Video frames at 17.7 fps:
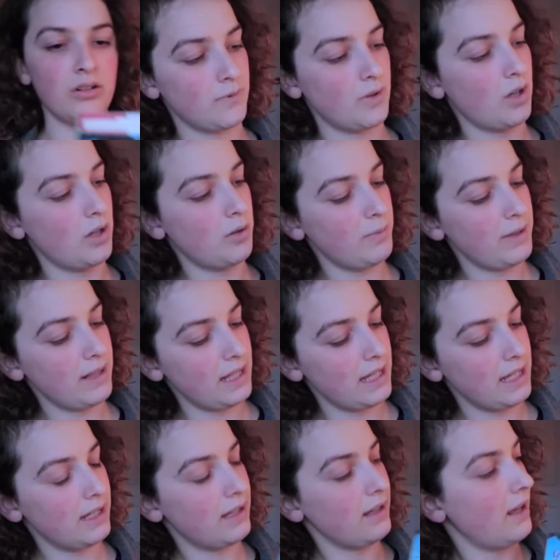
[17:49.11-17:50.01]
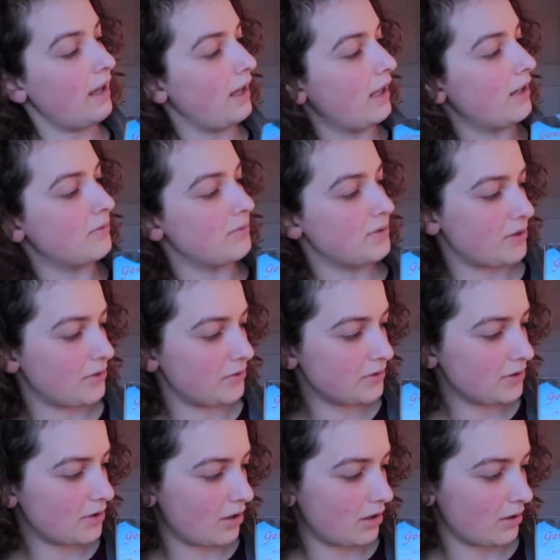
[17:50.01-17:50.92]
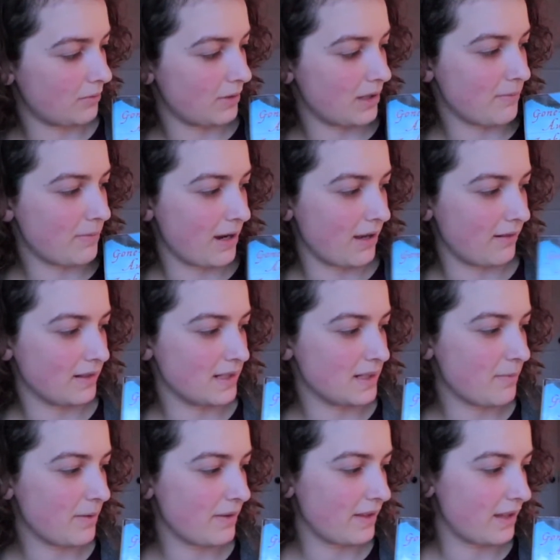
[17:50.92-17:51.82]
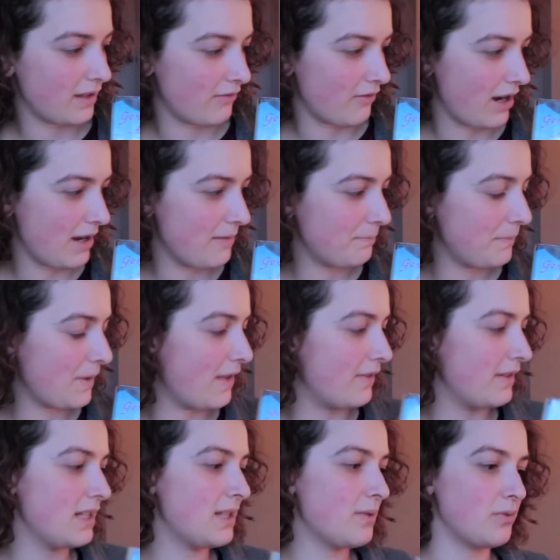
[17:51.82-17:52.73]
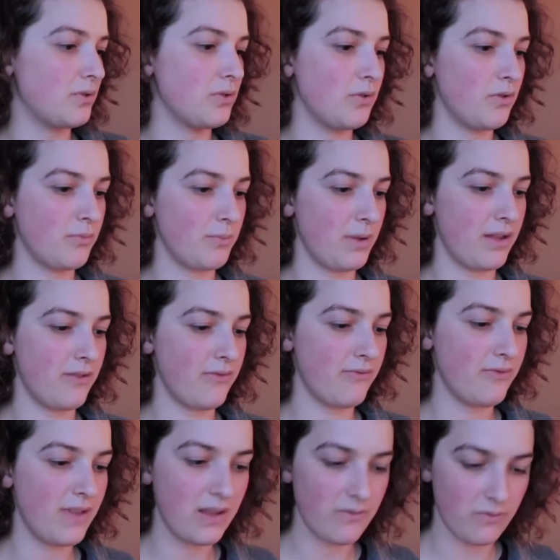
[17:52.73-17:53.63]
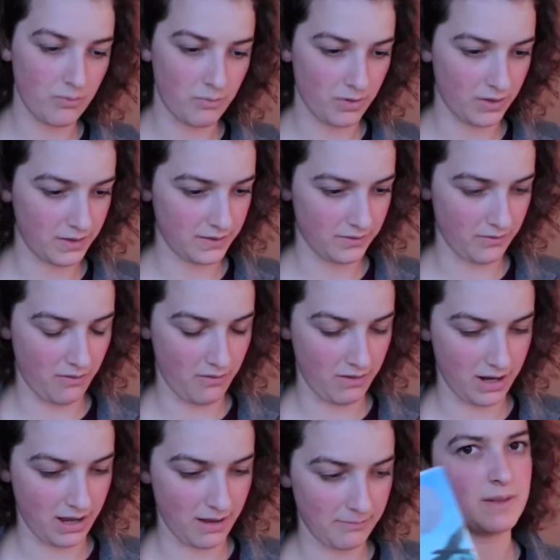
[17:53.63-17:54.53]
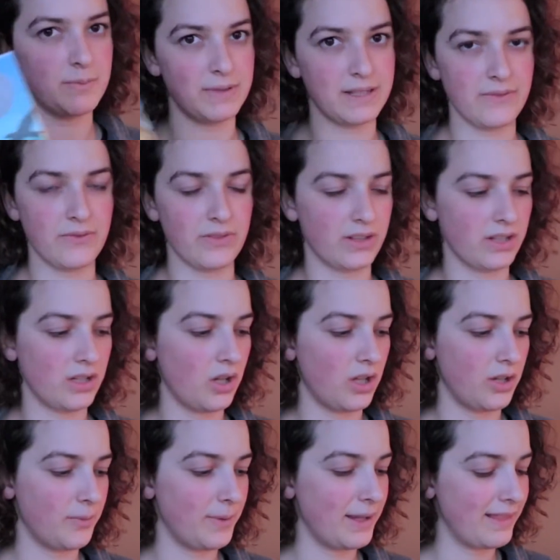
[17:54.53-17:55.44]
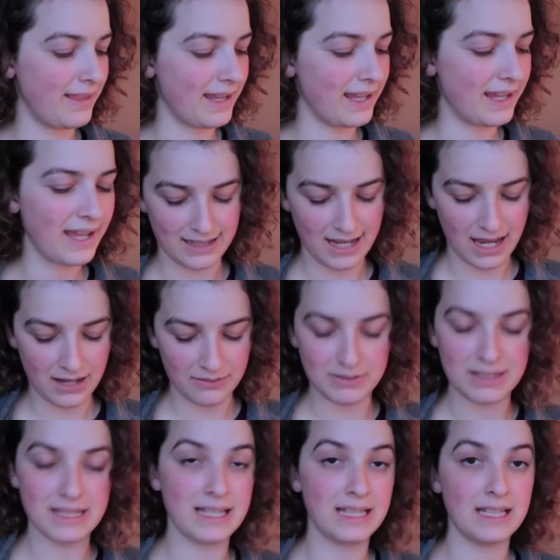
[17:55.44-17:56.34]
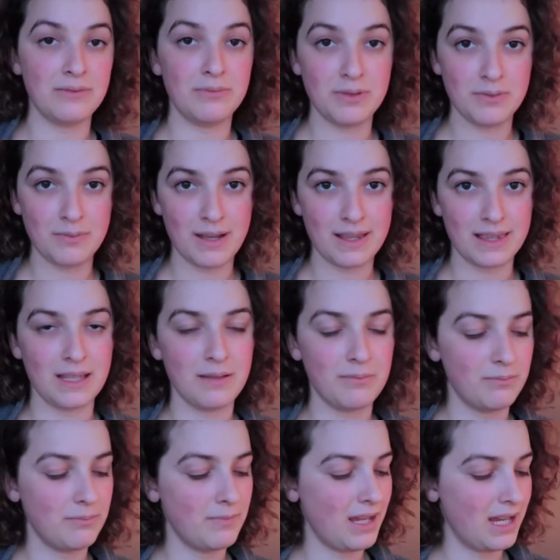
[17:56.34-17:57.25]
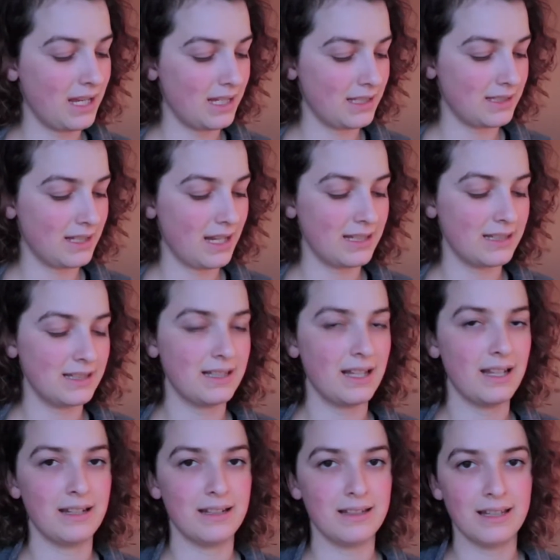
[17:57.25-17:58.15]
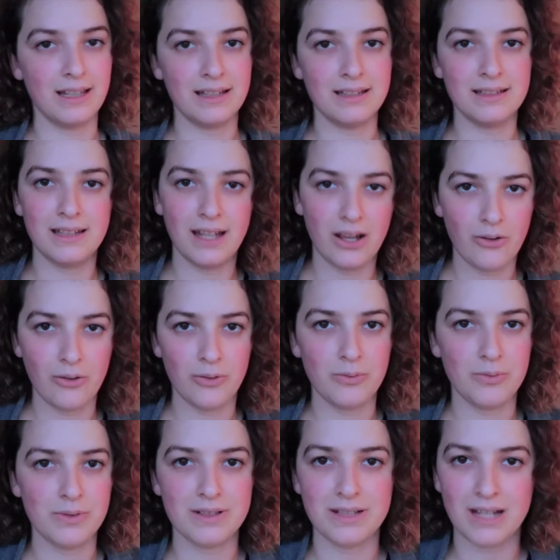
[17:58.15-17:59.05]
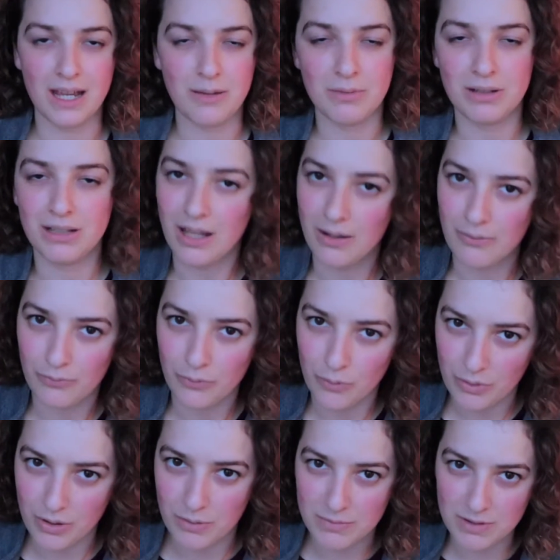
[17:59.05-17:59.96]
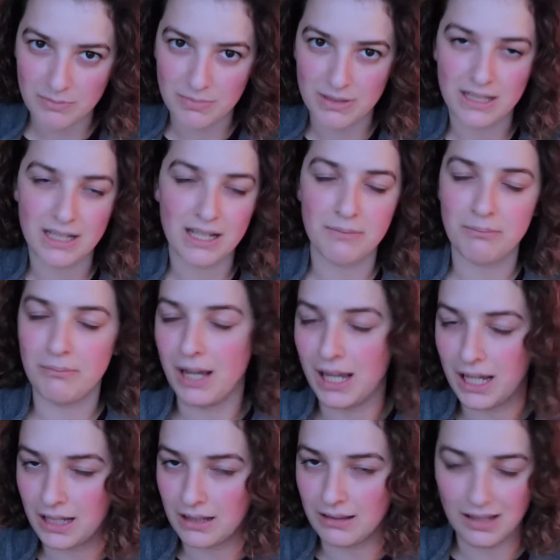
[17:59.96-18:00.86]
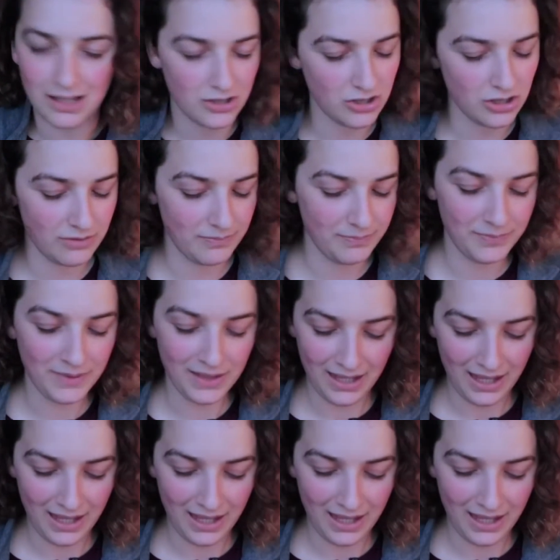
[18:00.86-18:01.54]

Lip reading: Gone Away Lake and Return to Gone Away by Elizabeth Enright, and these were two of my favorite books growing up, specifically Gone Away Lake. I recently reread them, and I decided that now the time had come for them to be in my collection.